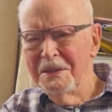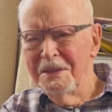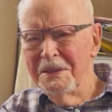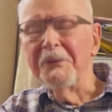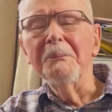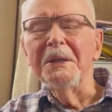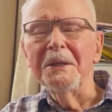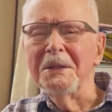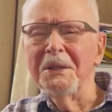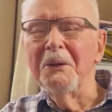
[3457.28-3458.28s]
For me, at
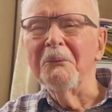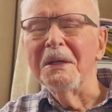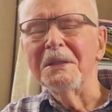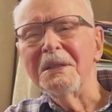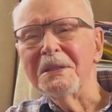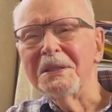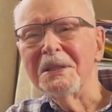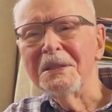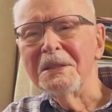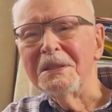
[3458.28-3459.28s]
any rate,
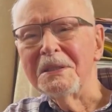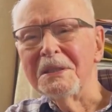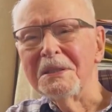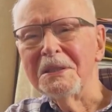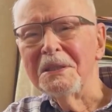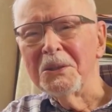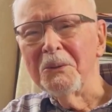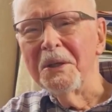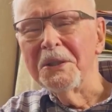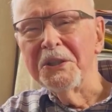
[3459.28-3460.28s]
it's
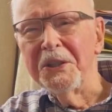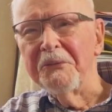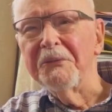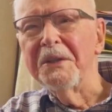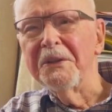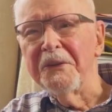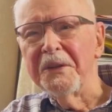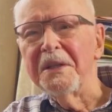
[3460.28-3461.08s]
quite a shift in thinking.